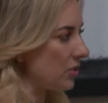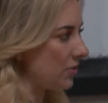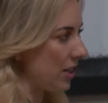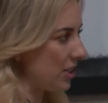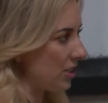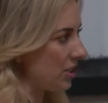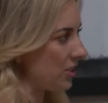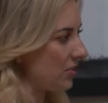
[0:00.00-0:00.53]

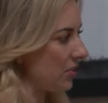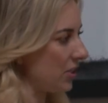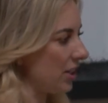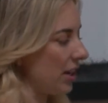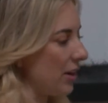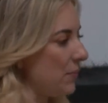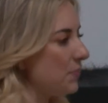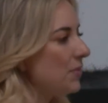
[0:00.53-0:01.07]
reservations for
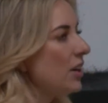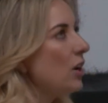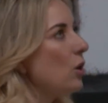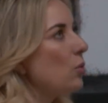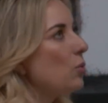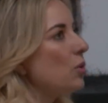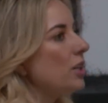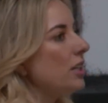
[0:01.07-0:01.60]
them.
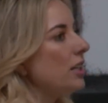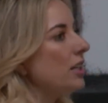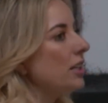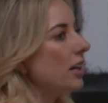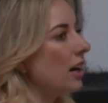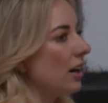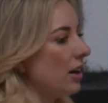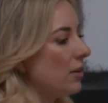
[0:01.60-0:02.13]

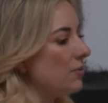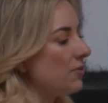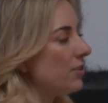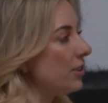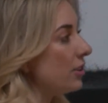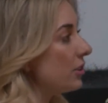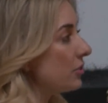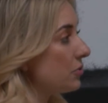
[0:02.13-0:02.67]
We um,
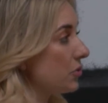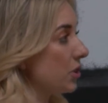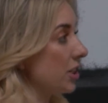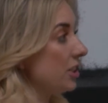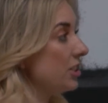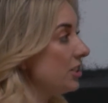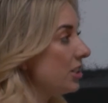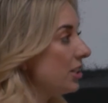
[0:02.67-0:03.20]
fill their
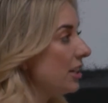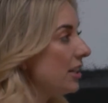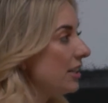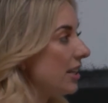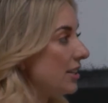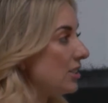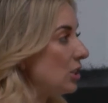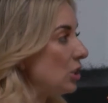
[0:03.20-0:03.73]
fridge.
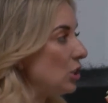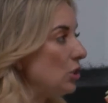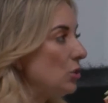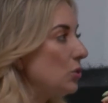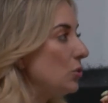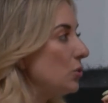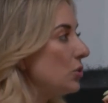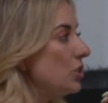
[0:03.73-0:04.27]
That's a
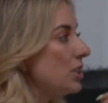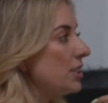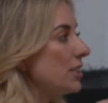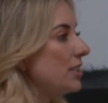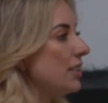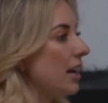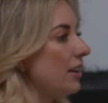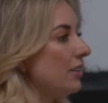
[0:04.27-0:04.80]
huge
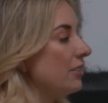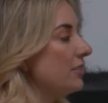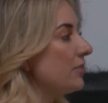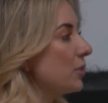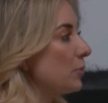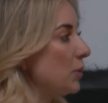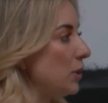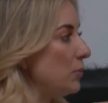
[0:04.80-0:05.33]
sell
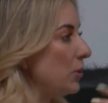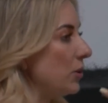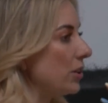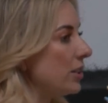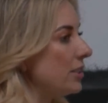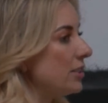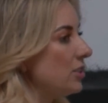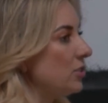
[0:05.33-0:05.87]
for people
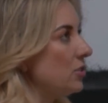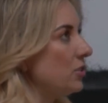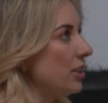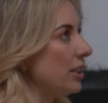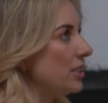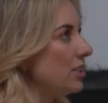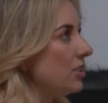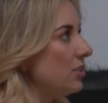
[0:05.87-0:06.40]
because you
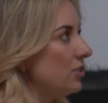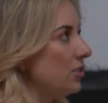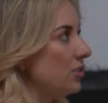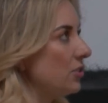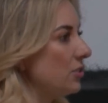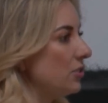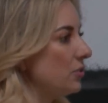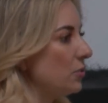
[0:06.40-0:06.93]
get
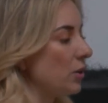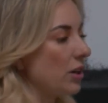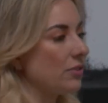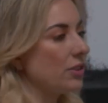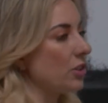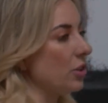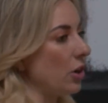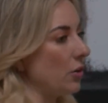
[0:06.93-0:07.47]
to
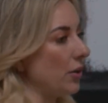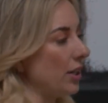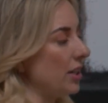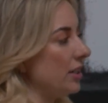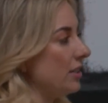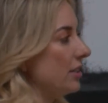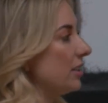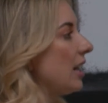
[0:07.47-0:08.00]
wherever you're going,
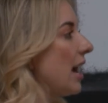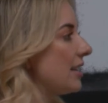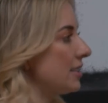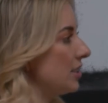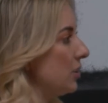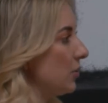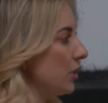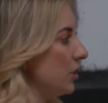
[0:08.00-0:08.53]
and the last
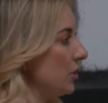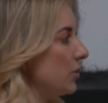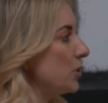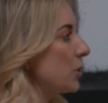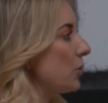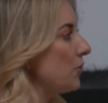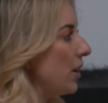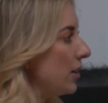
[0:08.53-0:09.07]
thing you want to do
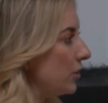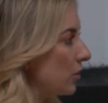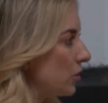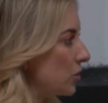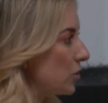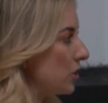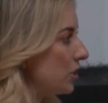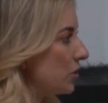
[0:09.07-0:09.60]
is go find a
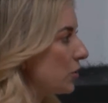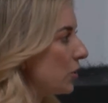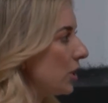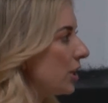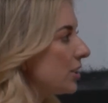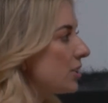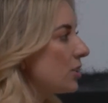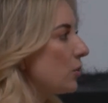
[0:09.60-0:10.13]
grocery
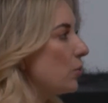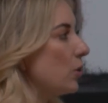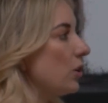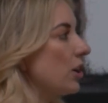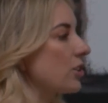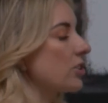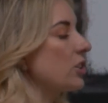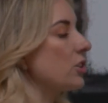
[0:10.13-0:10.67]
store. So
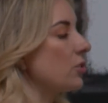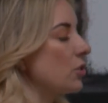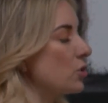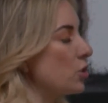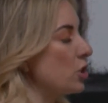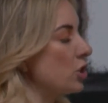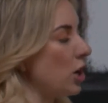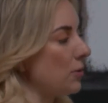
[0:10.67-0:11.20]
we'll actually
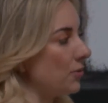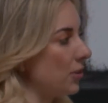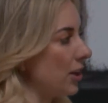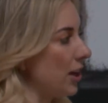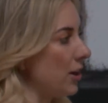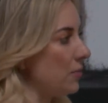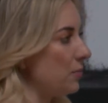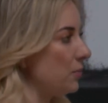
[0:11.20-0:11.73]
grocery shop for
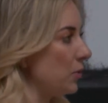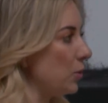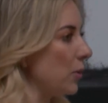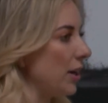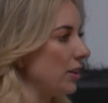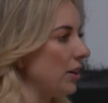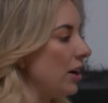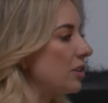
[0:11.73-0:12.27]
them. We'll
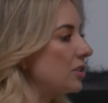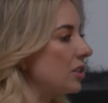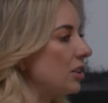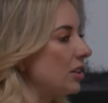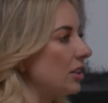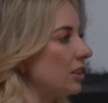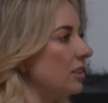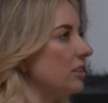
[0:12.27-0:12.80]
buy their
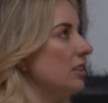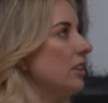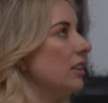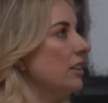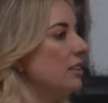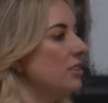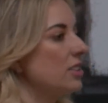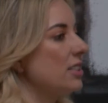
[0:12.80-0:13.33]
alcohol,
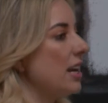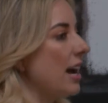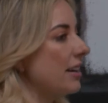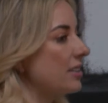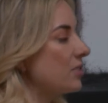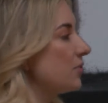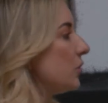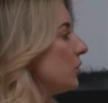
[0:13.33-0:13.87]

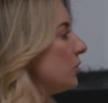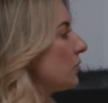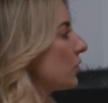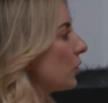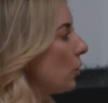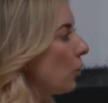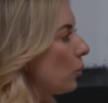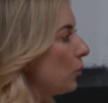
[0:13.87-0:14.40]
snacks, food
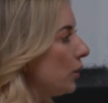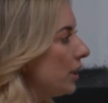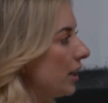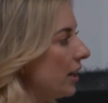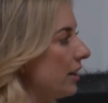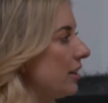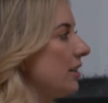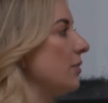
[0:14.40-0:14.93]
for the whole
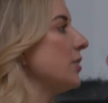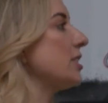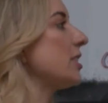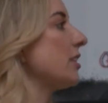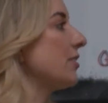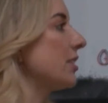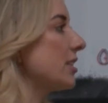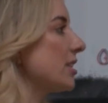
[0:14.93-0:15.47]
weekend, and then we
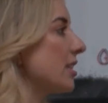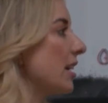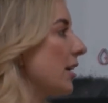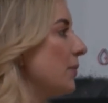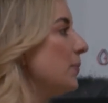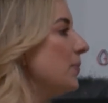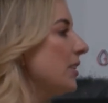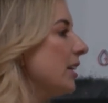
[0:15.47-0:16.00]
deliver it to
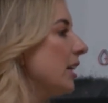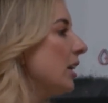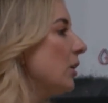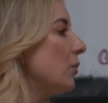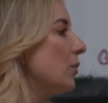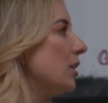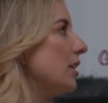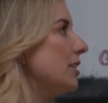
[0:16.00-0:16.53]
them.
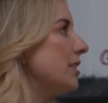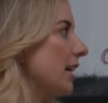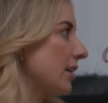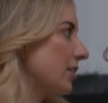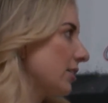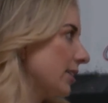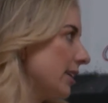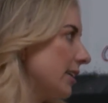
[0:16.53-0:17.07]
We
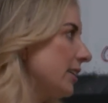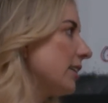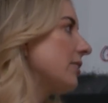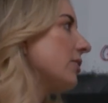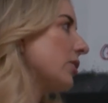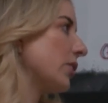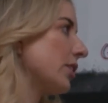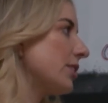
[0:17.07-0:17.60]
decorate,
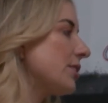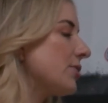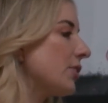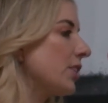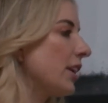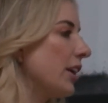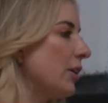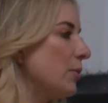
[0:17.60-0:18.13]
of course,
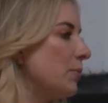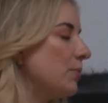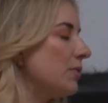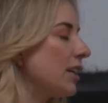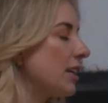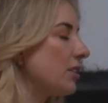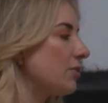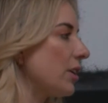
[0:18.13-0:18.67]
for them.
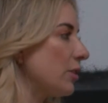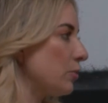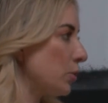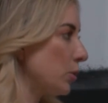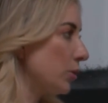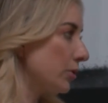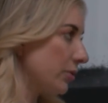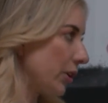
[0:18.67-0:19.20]
They can rent
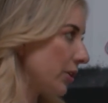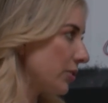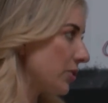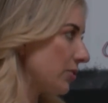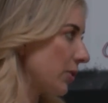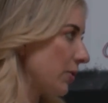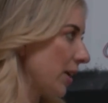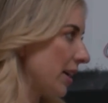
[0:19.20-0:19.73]
pool
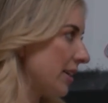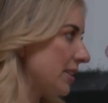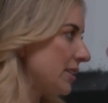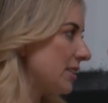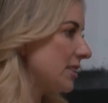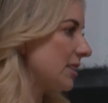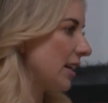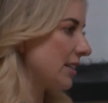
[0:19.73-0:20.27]
floats from
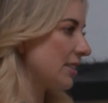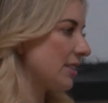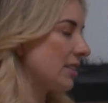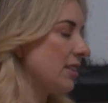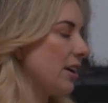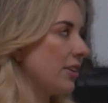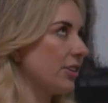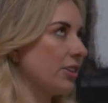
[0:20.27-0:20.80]
us. That's
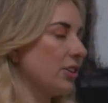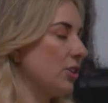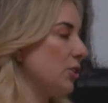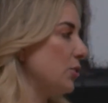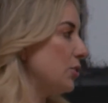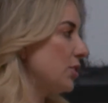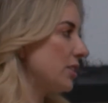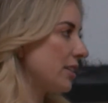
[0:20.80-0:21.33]
another
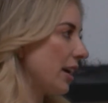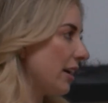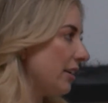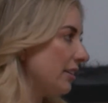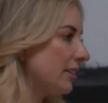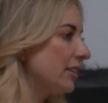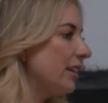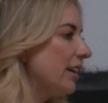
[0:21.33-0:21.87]
huge
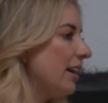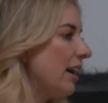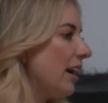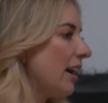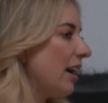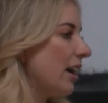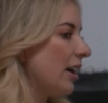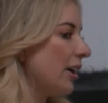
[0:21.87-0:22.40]
sell.
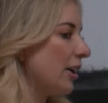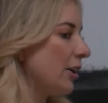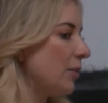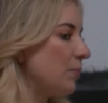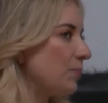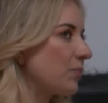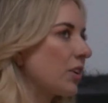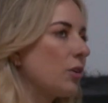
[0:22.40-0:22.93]
Mm-hmm.
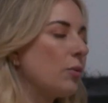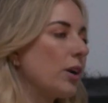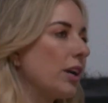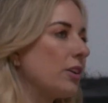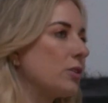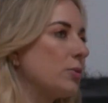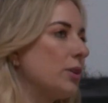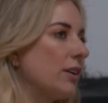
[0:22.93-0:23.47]
Um, what
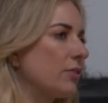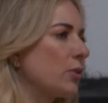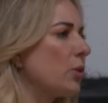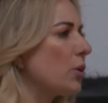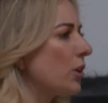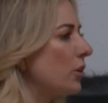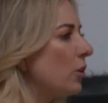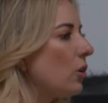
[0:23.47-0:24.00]
else? We have
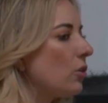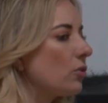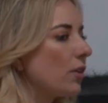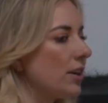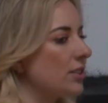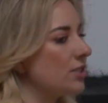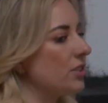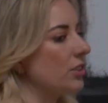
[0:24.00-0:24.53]
cornhole
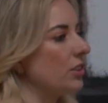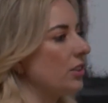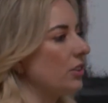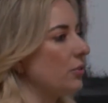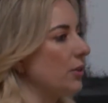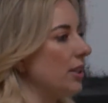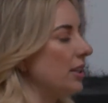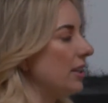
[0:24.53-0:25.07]

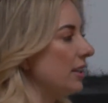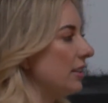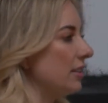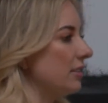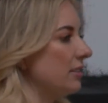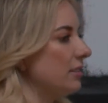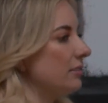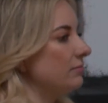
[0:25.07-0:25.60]
rental. We
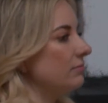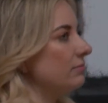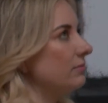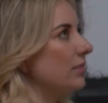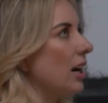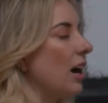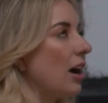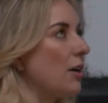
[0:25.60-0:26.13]
can
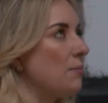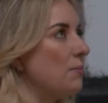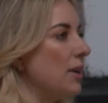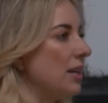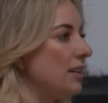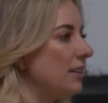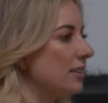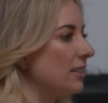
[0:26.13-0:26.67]
uh,
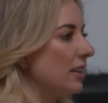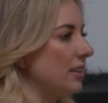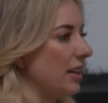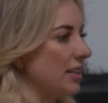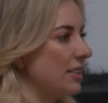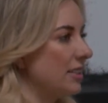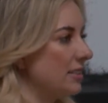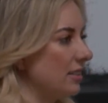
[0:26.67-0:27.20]
make an
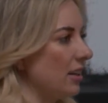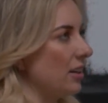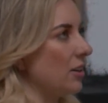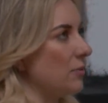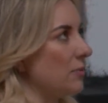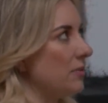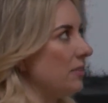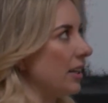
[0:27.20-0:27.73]

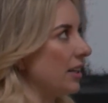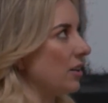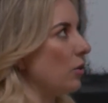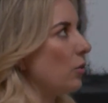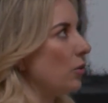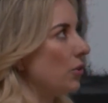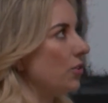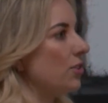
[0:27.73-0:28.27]
um, like a
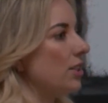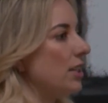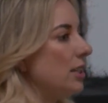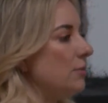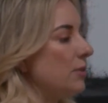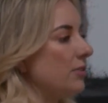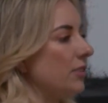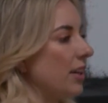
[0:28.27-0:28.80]
whole
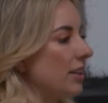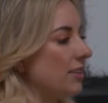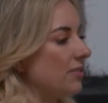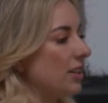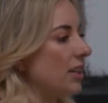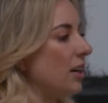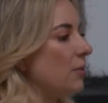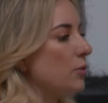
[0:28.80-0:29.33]
theme of like
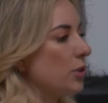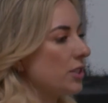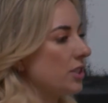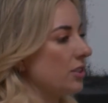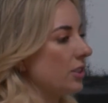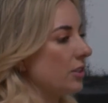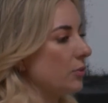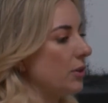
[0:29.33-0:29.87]
if they come to us
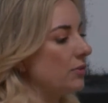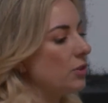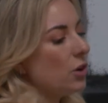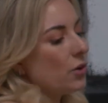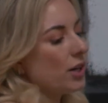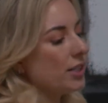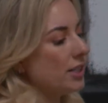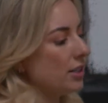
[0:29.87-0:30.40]
and they're like we have
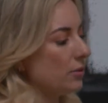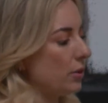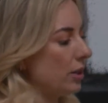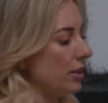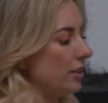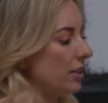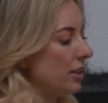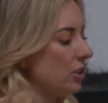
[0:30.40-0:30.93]
no idea
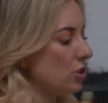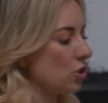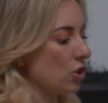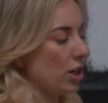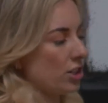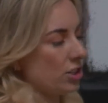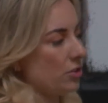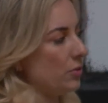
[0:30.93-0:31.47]
what
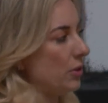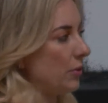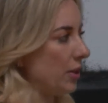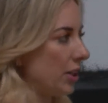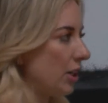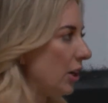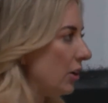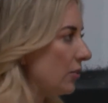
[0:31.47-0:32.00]
direction we
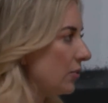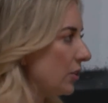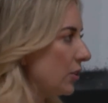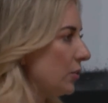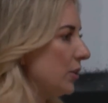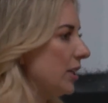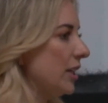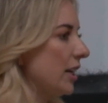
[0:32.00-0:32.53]
want to go for
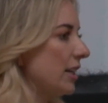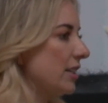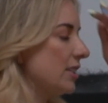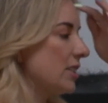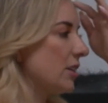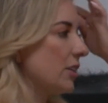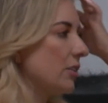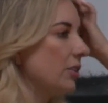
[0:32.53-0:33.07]
the weekend, and
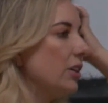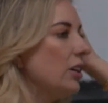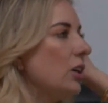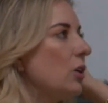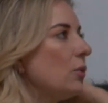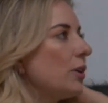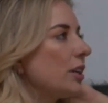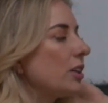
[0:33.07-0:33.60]
so
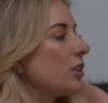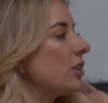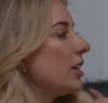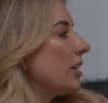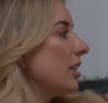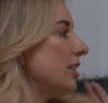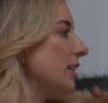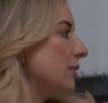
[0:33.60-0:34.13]
we can
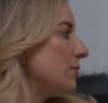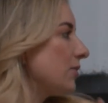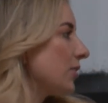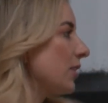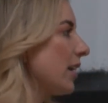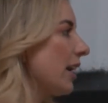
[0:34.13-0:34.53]
create a theme for